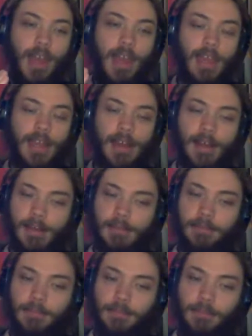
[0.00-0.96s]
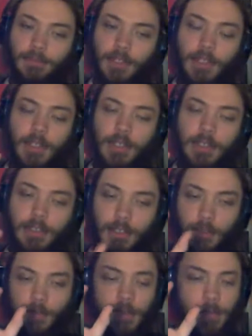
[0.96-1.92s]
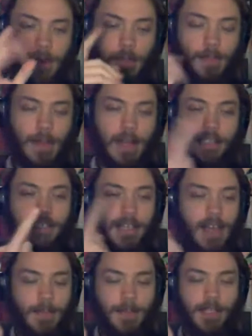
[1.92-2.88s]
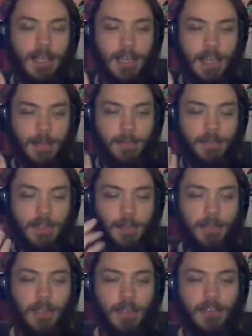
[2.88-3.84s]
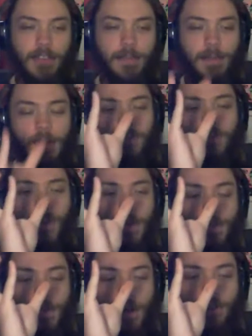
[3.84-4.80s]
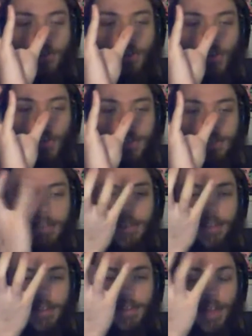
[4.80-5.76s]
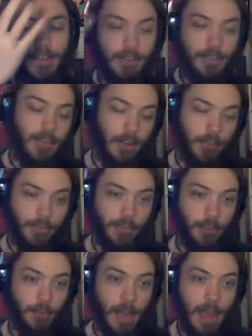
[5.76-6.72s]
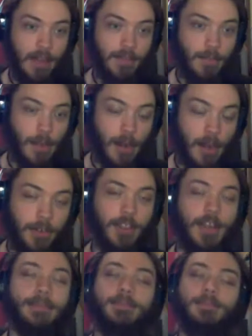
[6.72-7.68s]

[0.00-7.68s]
a little female polycap in the hips that plugs up onto a ball joint that is essentially the spine of the Marasai.